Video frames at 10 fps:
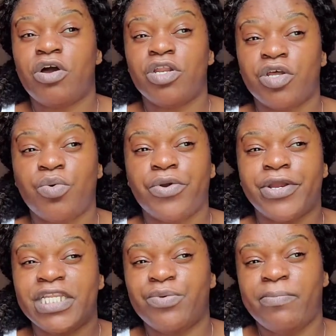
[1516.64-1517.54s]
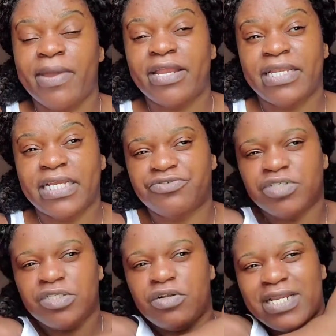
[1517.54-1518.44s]
Why am I still on the quarantine
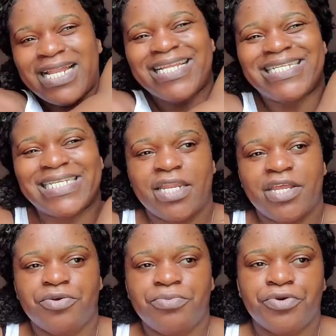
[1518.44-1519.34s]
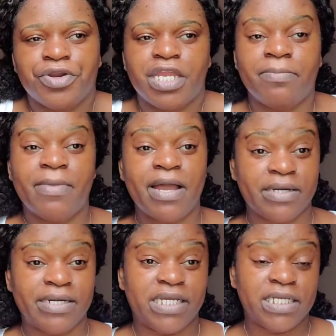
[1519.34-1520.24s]
when my test result that they did at the
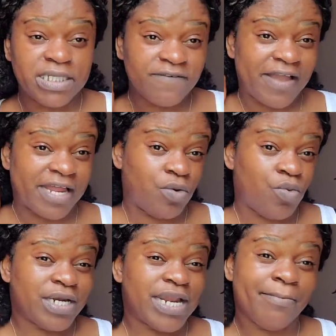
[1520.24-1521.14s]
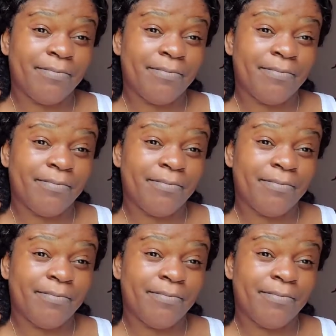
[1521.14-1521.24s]
airport came back negative,